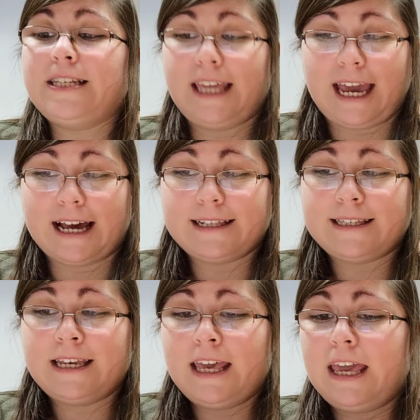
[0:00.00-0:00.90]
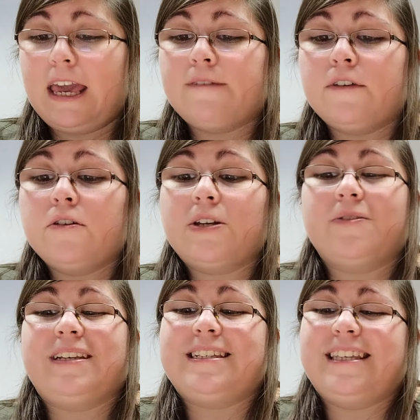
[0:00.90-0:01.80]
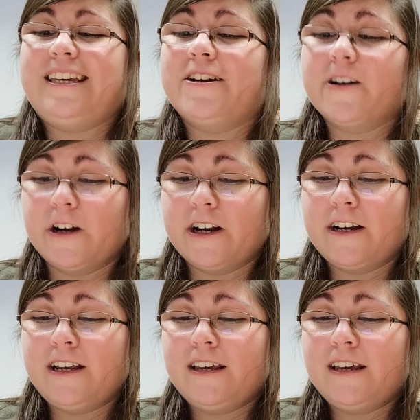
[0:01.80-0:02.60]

cats if you could only see her.